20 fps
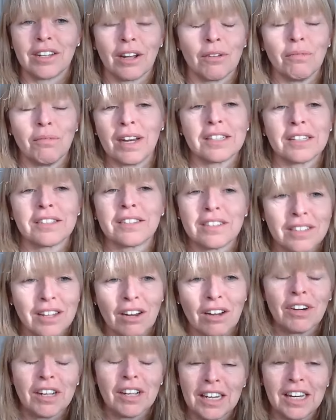don't
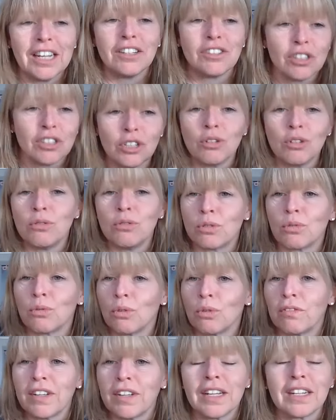necessarily need to use
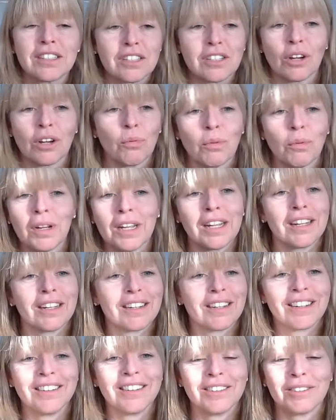all of it, so we
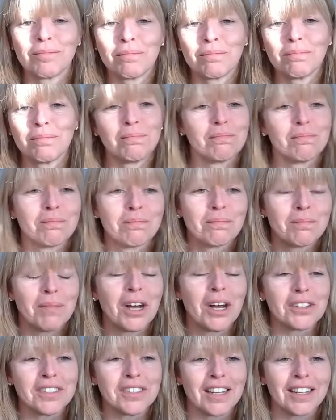can
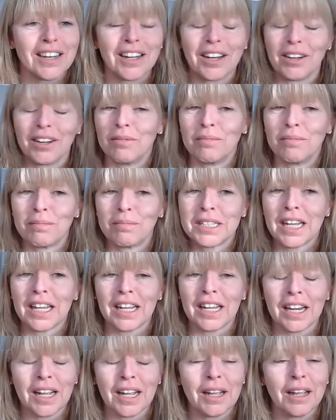Pass it, and
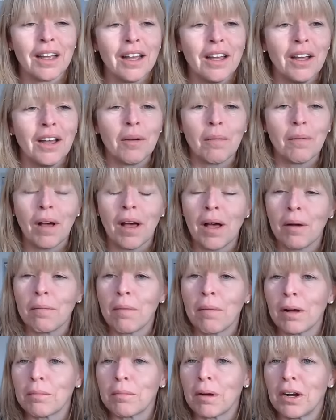particularly uh,
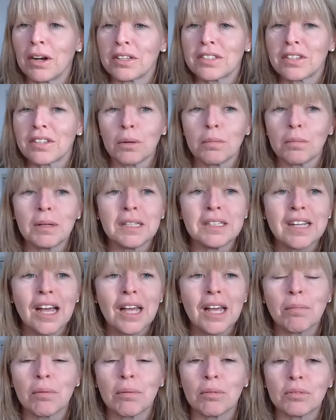bypass IP
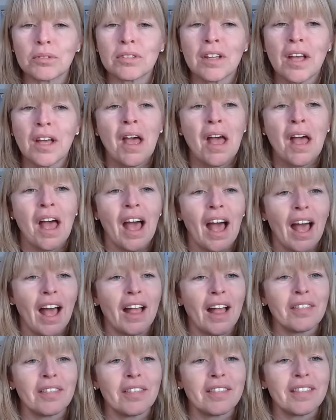tables.
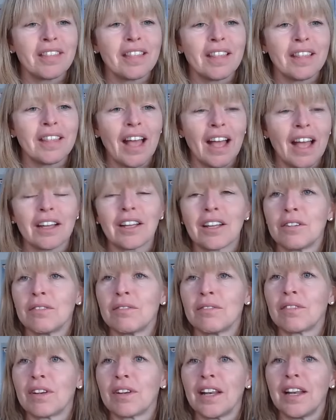And that
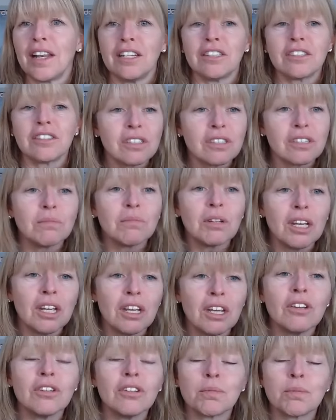can lead to some
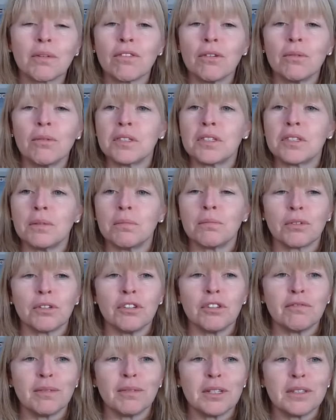huge performance
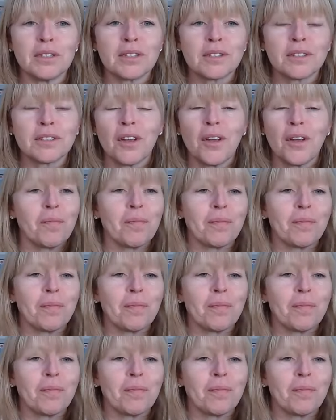improvements.